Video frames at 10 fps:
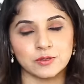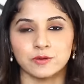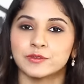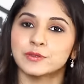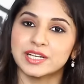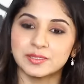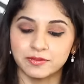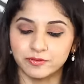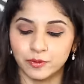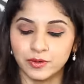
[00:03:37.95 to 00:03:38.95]
So a few days
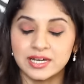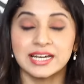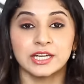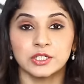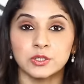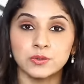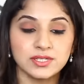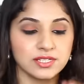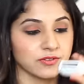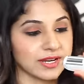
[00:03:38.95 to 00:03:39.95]
before,
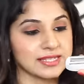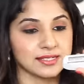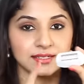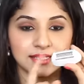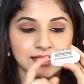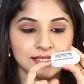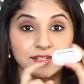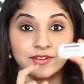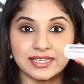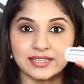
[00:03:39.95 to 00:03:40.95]
use the razor, this is
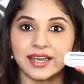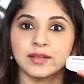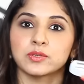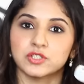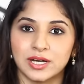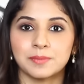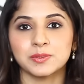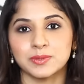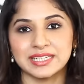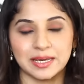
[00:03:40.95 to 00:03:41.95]
the razor head which
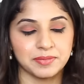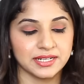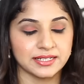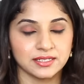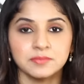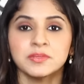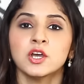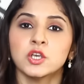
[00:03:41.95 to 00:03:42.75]
comes with the epilator.